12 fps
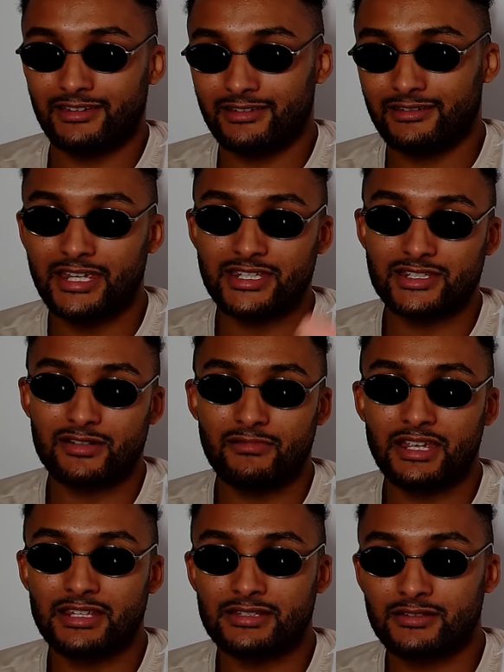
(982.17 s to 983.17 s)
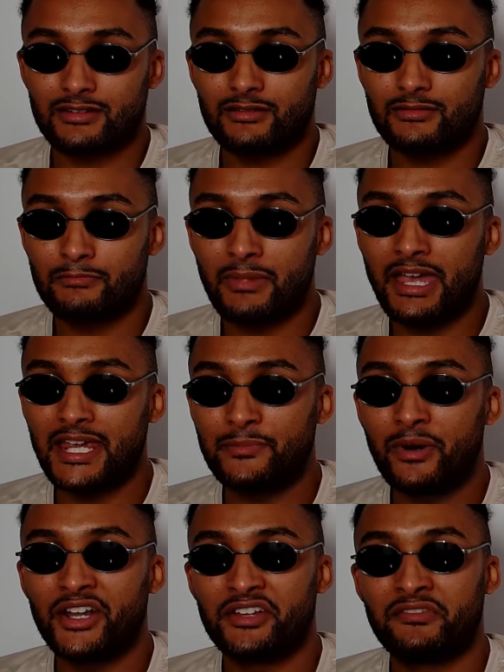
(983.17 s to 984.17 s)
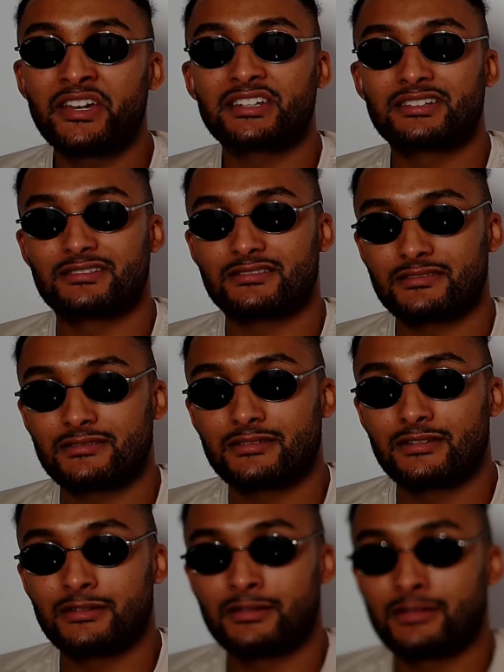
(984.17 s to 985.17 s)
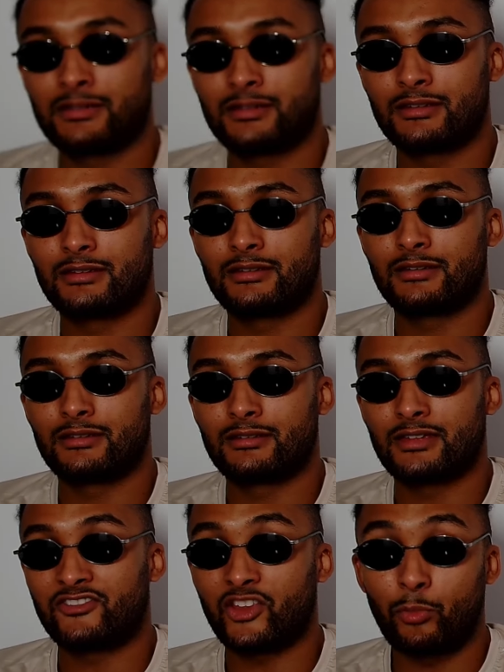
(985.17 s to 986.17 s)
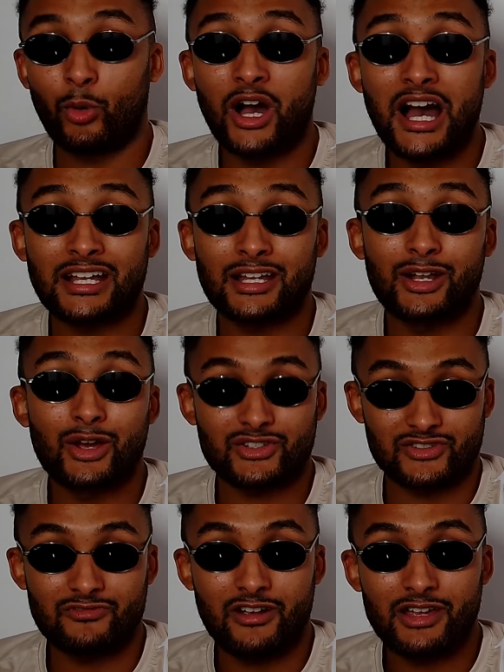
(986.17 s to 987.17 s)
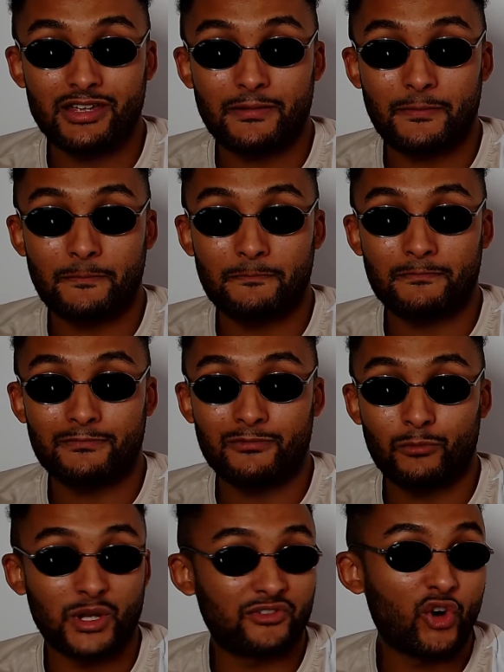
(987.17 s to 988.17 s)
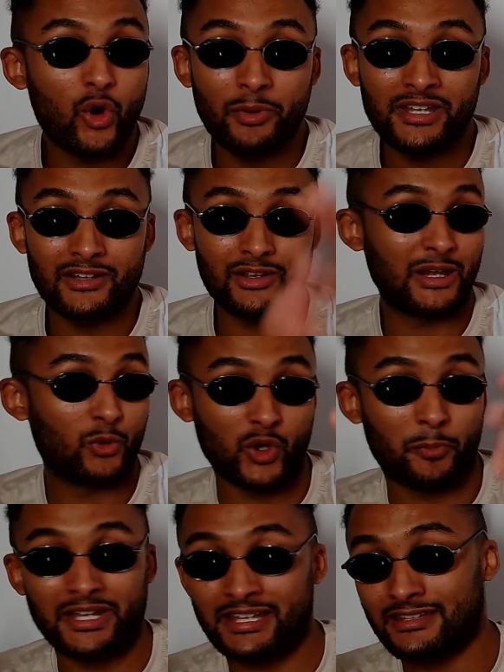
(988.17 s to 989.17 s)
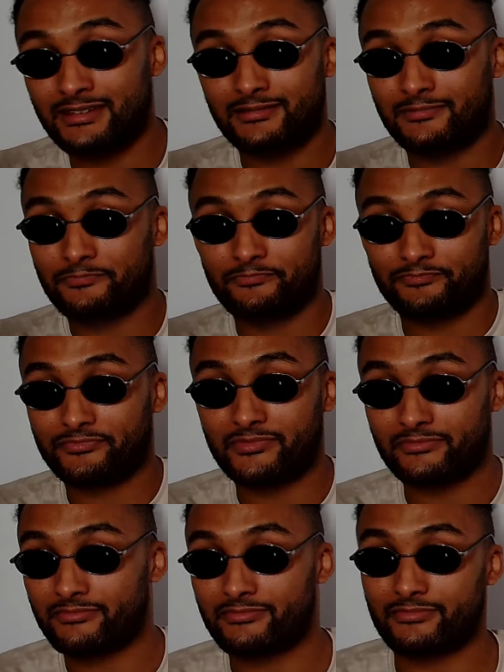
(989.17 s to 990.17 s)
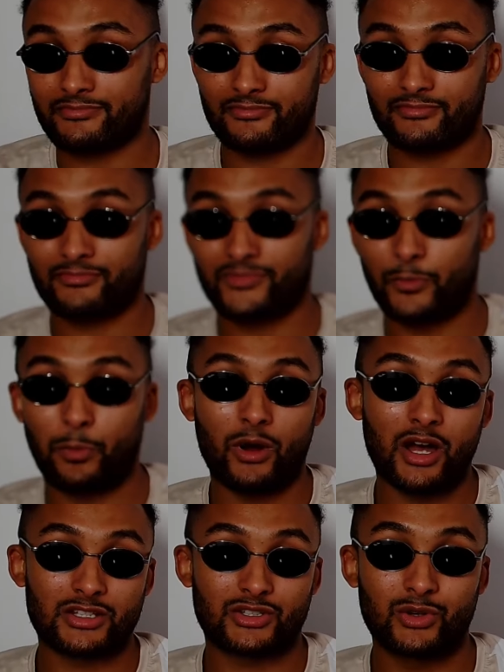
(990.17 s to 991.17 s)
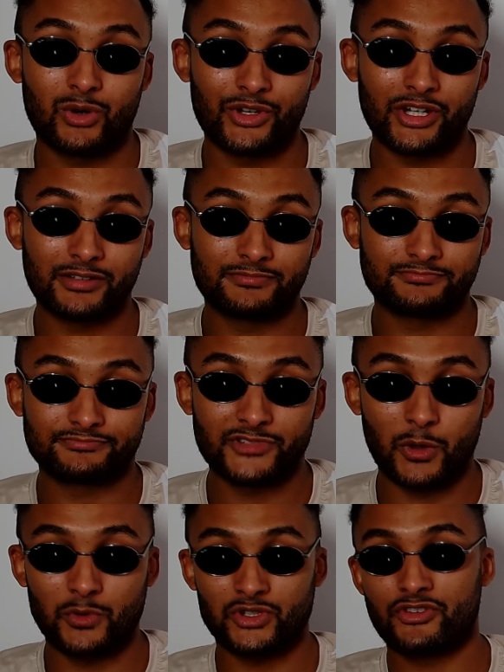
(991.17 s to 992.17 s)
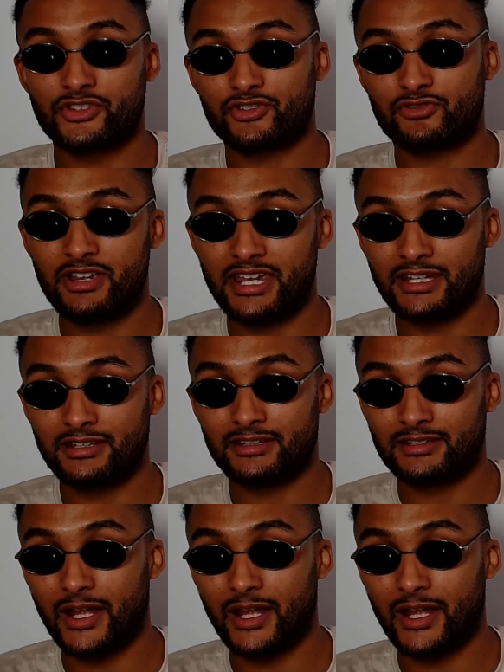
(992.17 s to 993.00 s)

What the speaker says: History is made by the victors. If Dubois had a lost, right? We'd have all been... It would have been Dubois' corner that was on the screen.